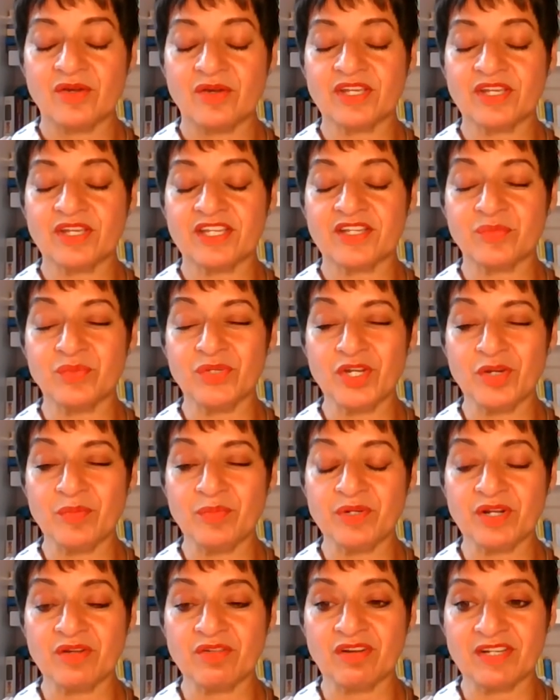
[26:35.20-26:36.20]
Okay, can we
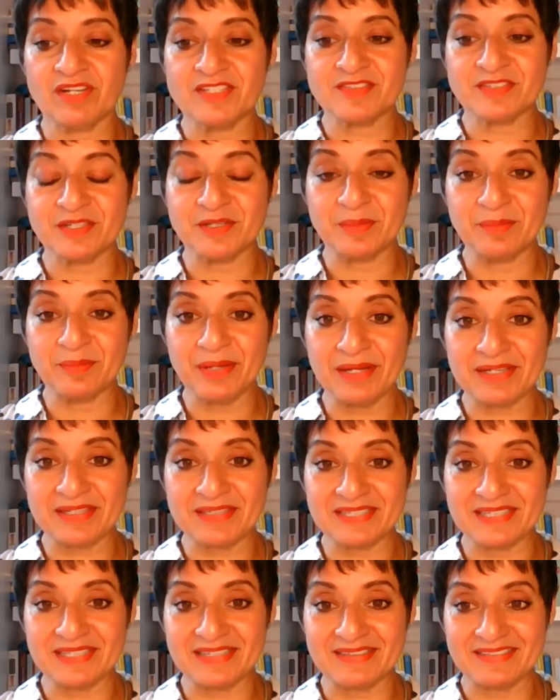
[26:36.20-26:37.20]
open our eyes and come back
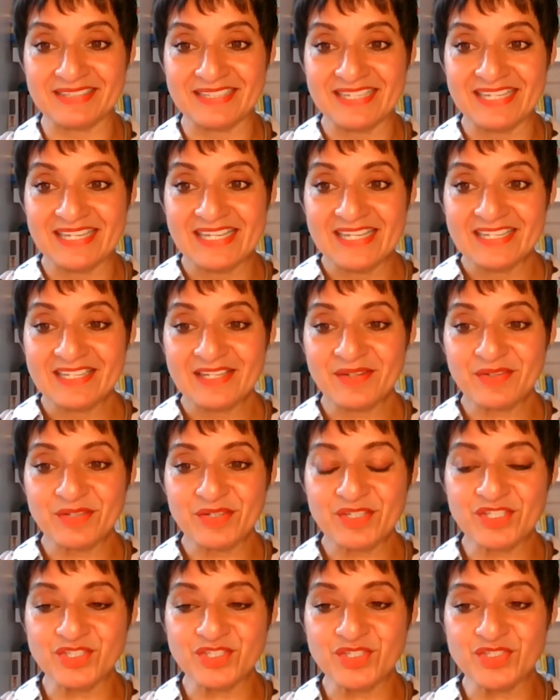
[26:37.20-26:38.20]
now? Now,
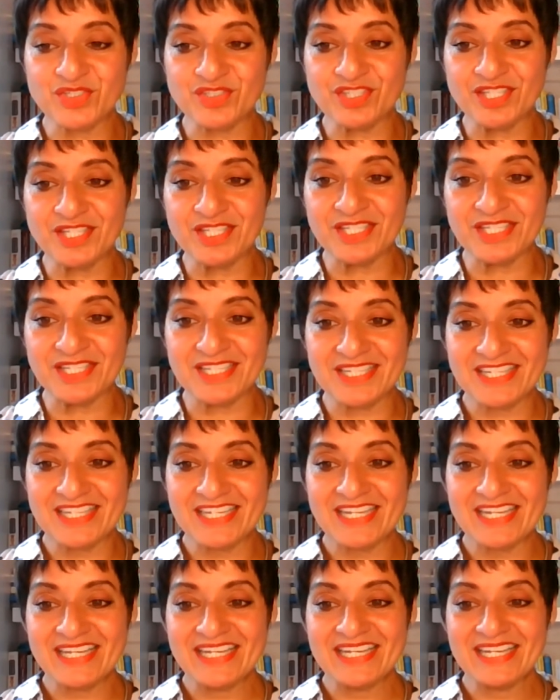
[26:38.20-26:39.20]
can you see
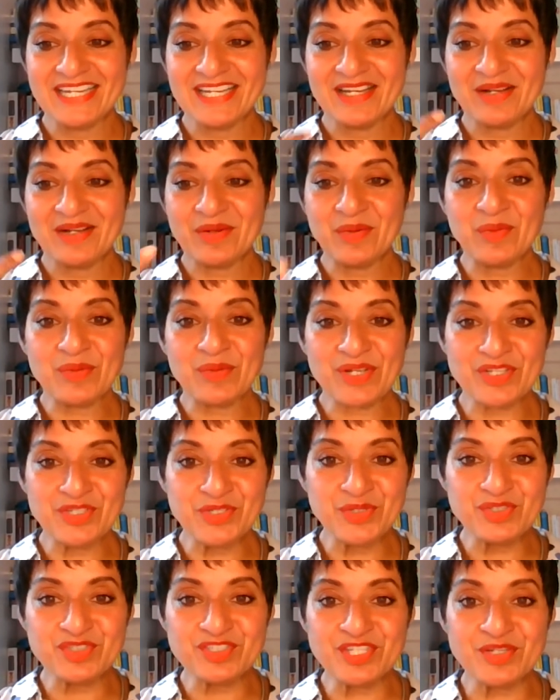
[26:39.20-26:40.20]

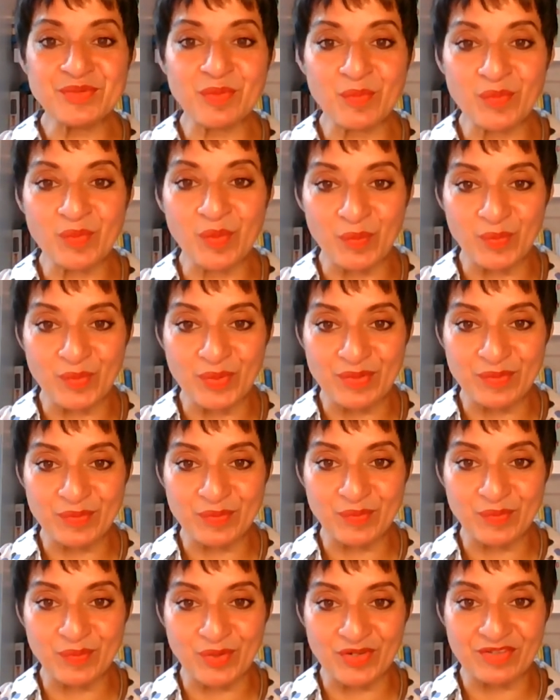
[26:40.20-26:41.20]

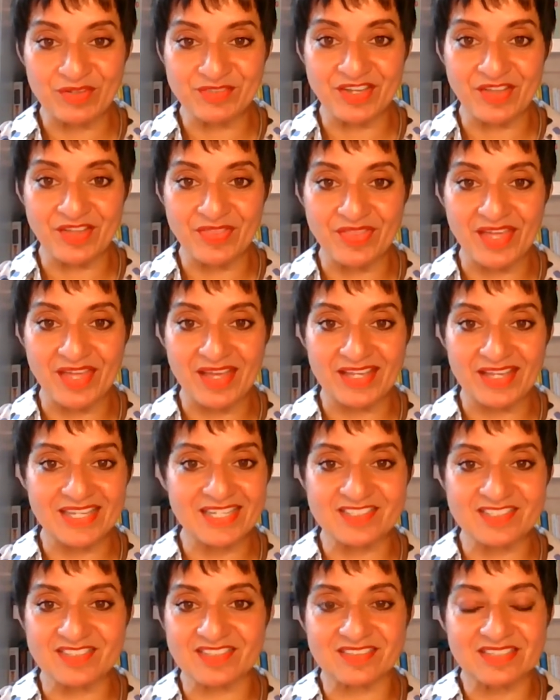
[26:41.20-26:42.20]
what I've done there?
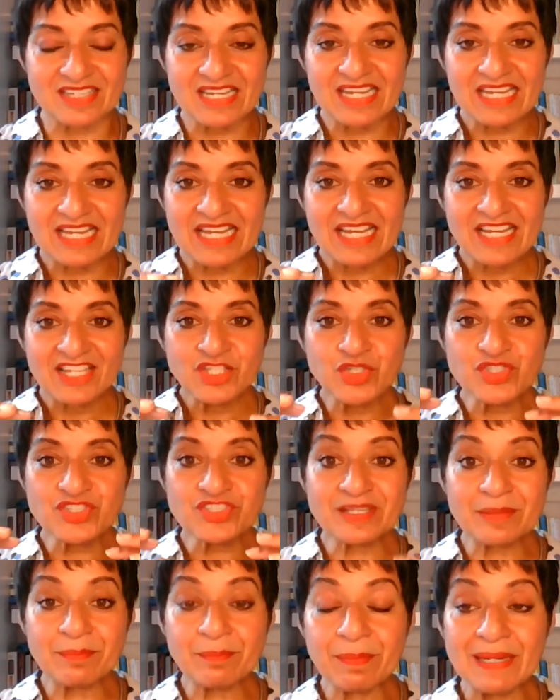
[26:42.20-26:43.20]
It's you
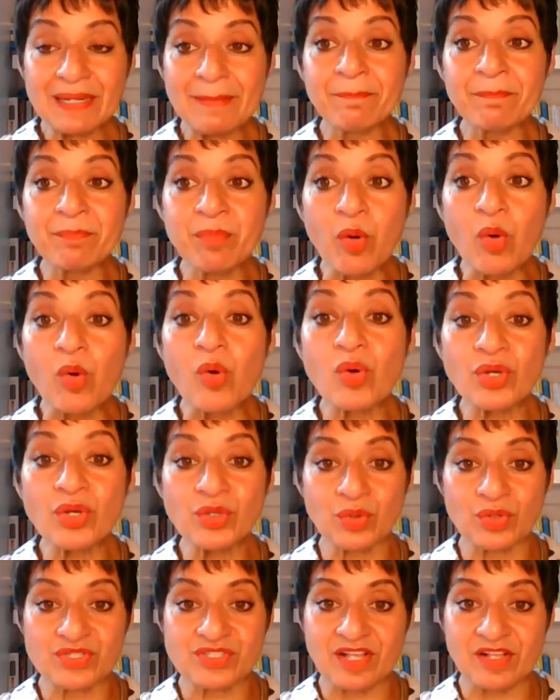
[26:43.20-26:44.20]
simply bore
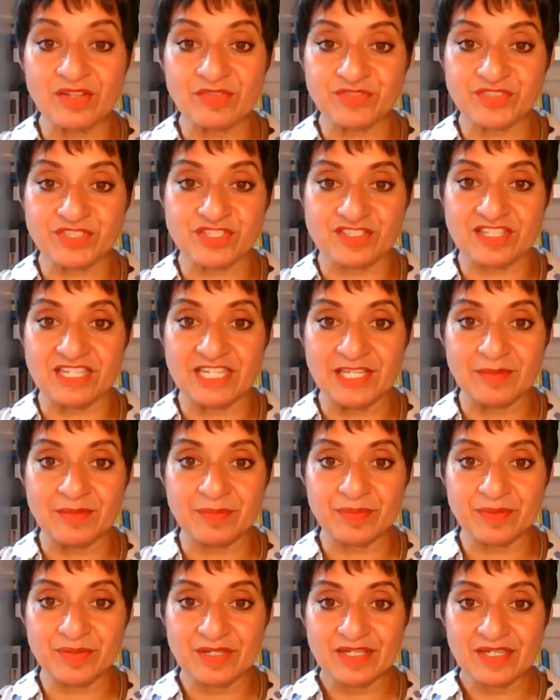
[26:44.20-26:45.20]
yourself to
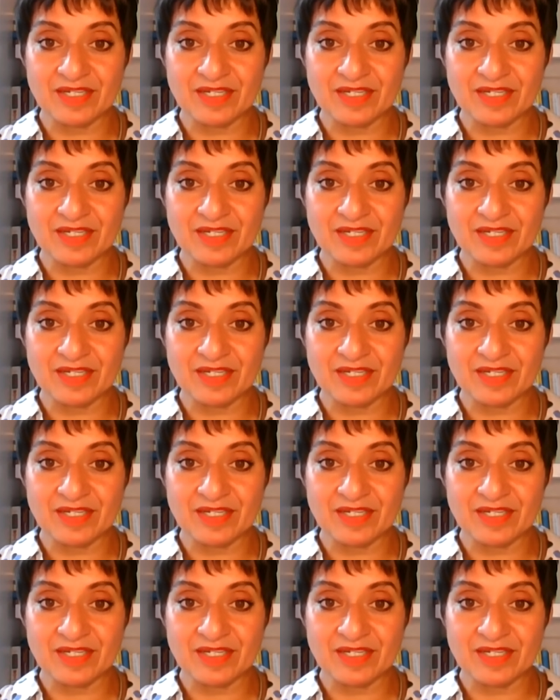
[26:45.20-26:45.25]
sleep,